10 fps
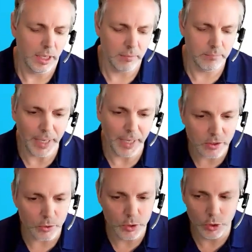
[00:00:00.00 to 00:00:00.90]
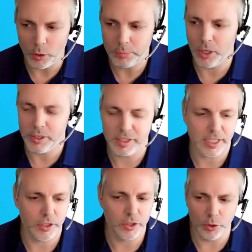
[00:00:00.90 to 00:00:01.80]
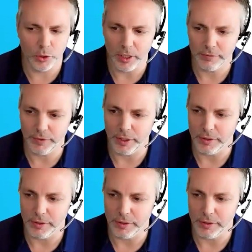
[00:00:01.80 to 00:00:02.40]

based on your process in your workflow.